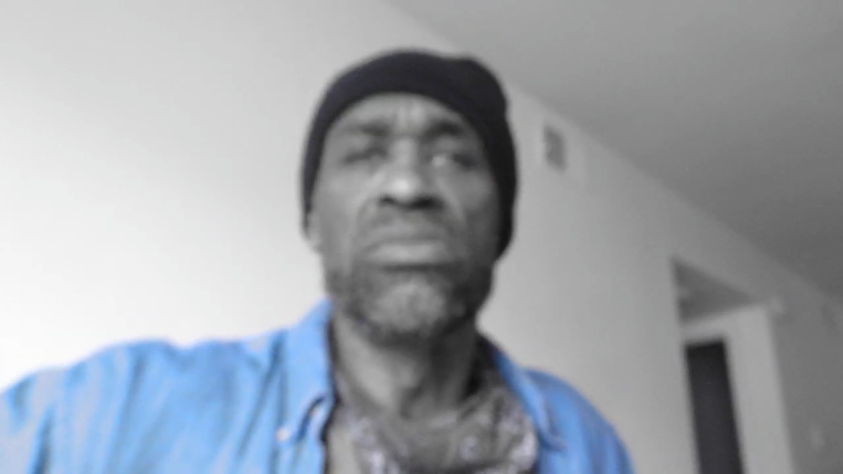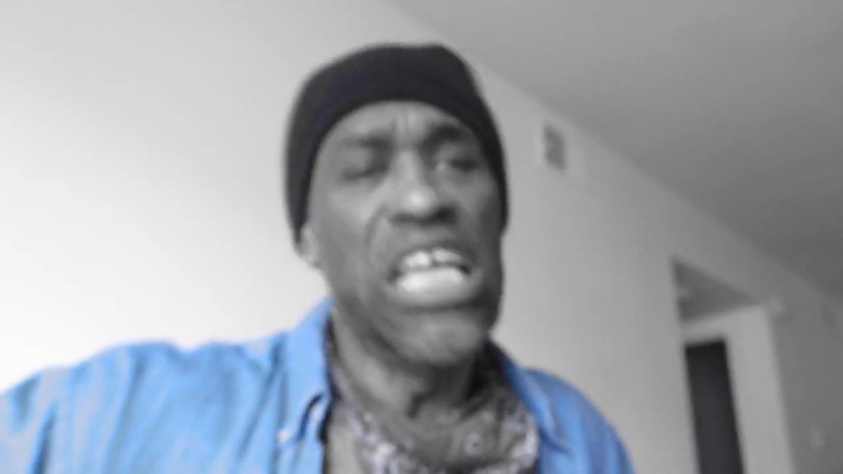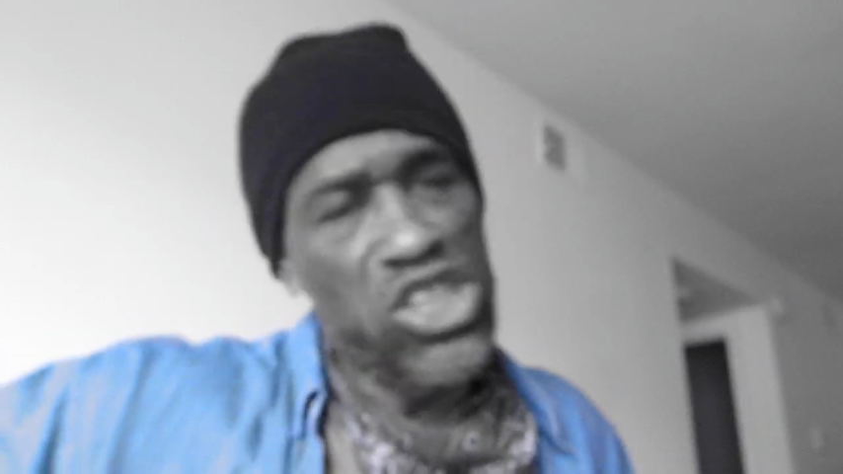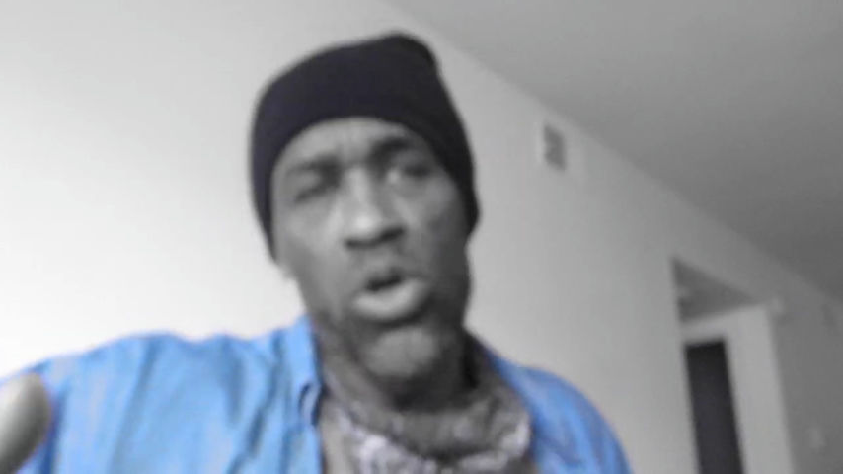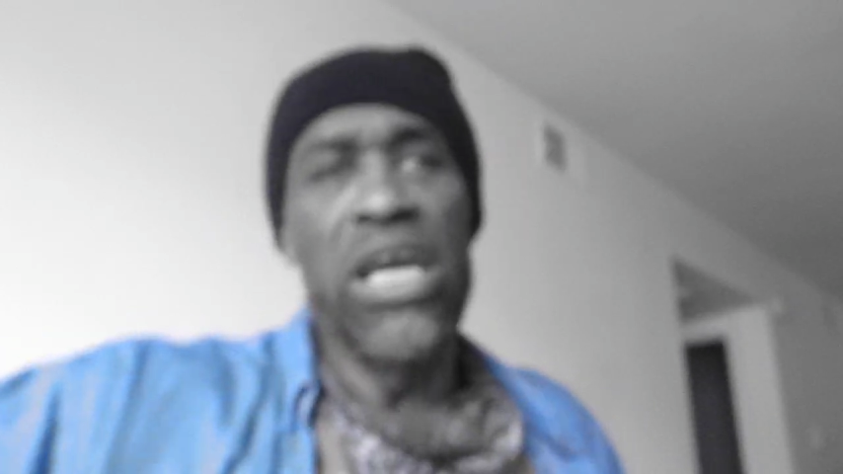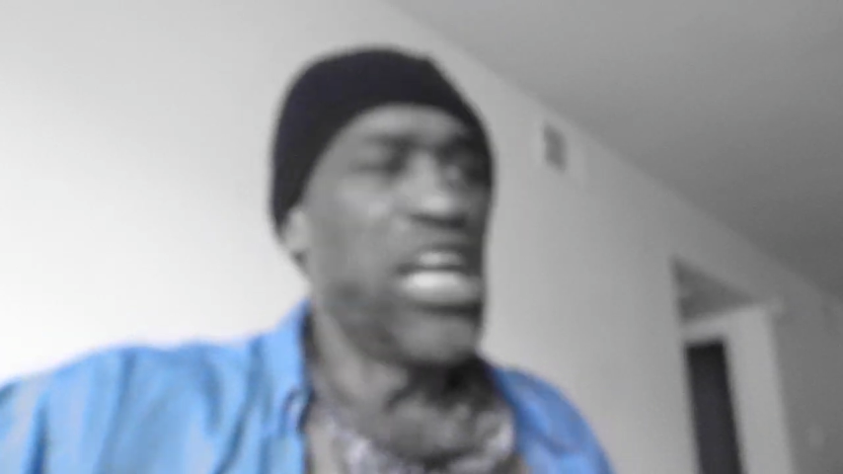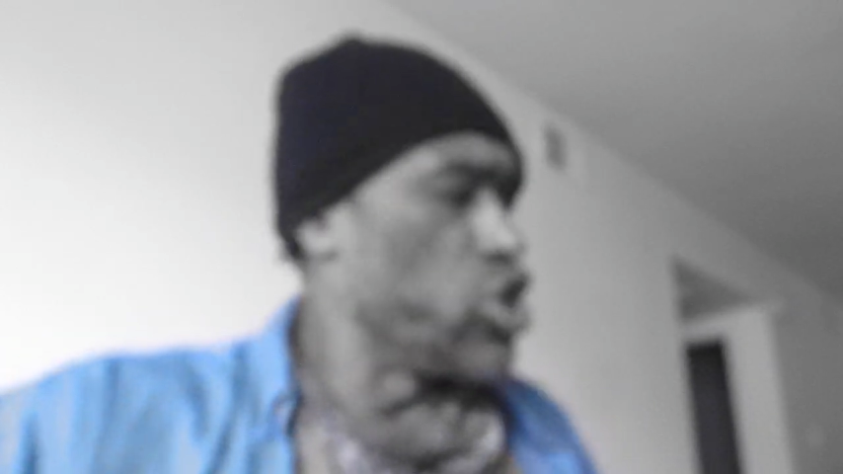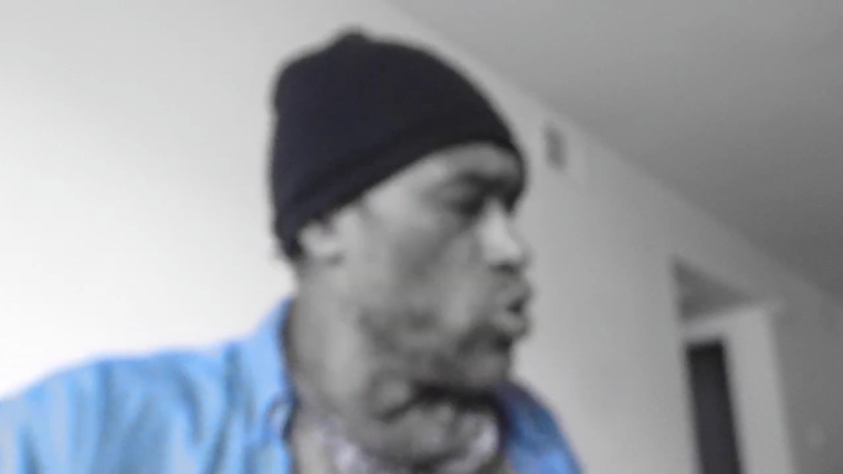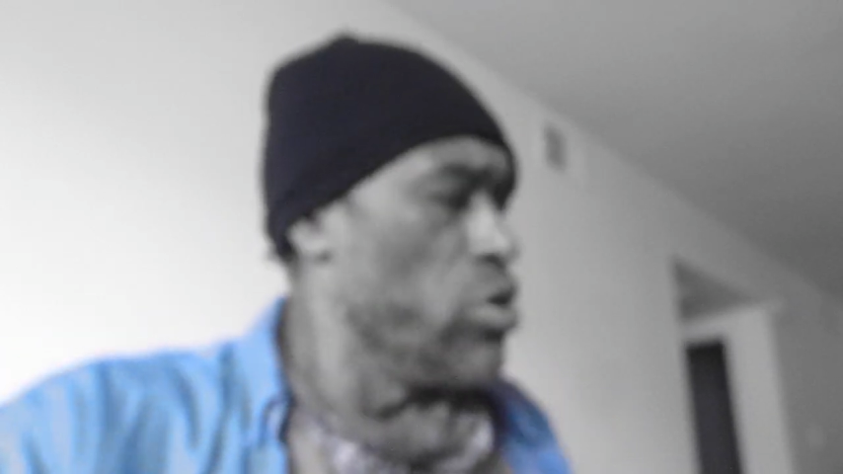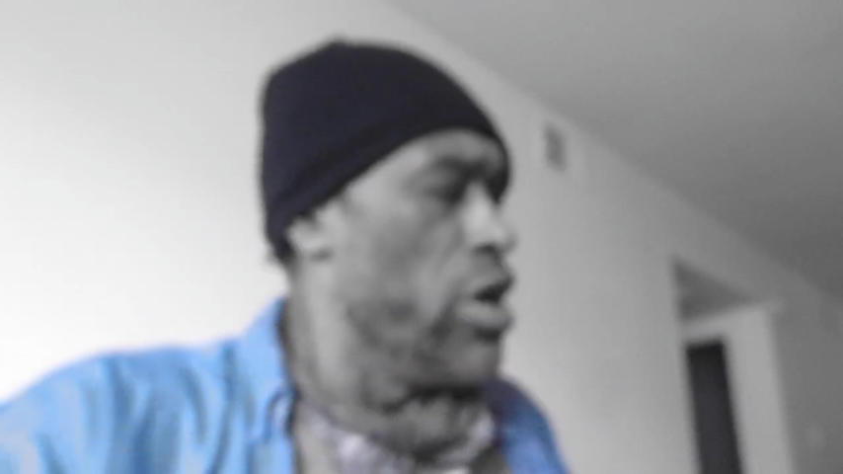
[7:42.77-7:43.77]
That's all they got to
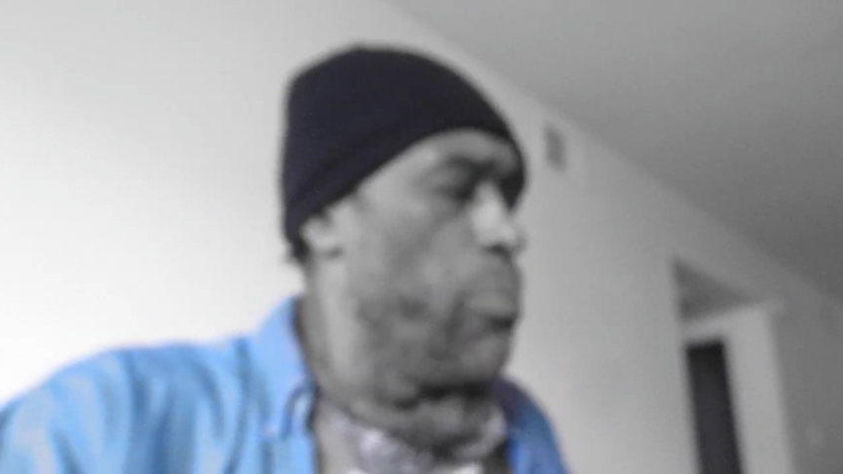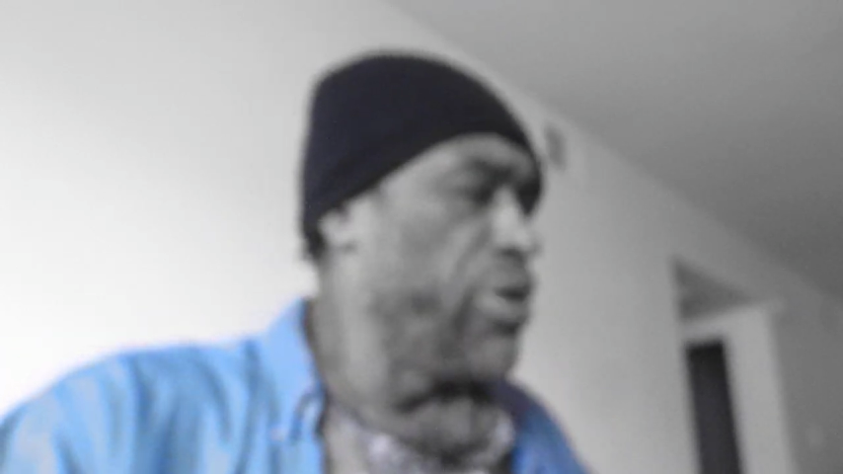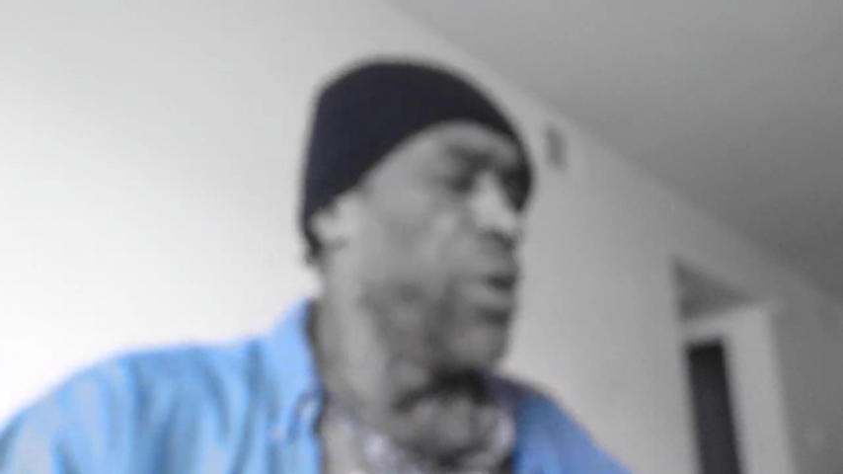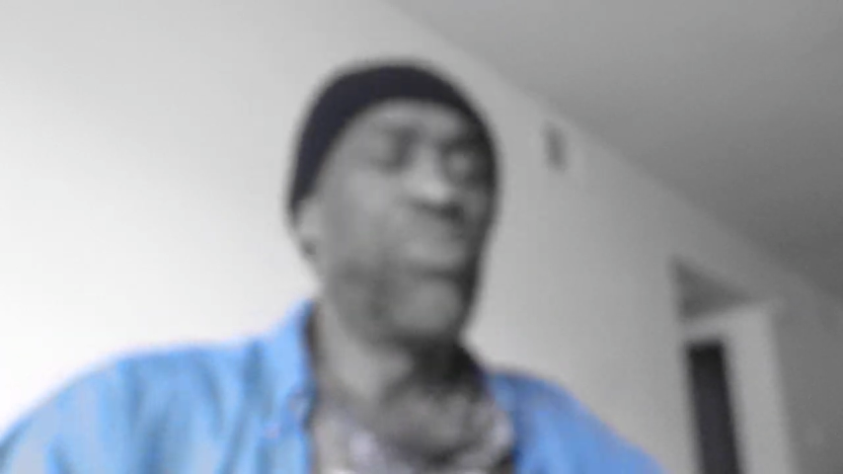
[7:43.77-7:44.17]
do. Pick up